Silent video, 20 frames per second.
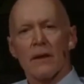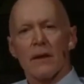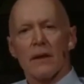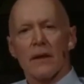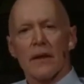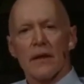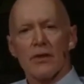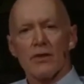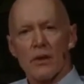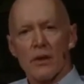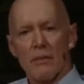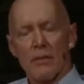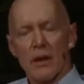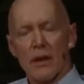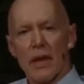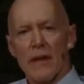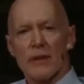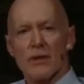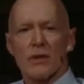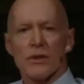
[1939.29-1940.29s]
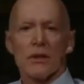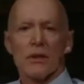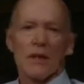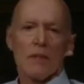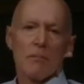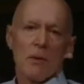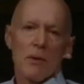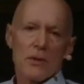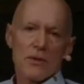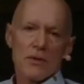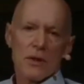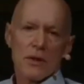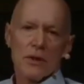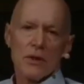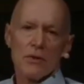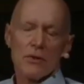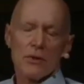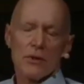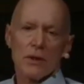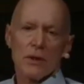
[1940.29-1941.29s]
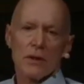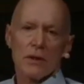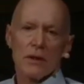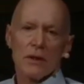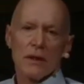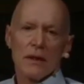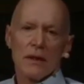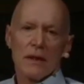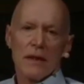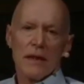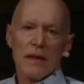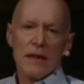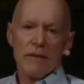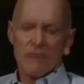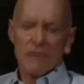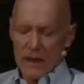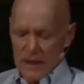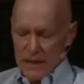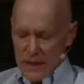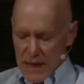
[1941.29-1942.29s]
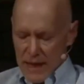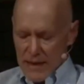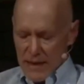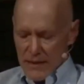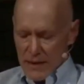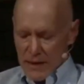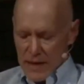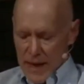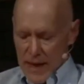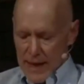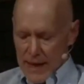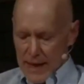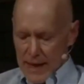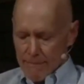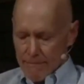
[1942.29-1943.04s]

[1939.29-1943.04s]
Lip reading: in tribulation and persecution, even in death and dying.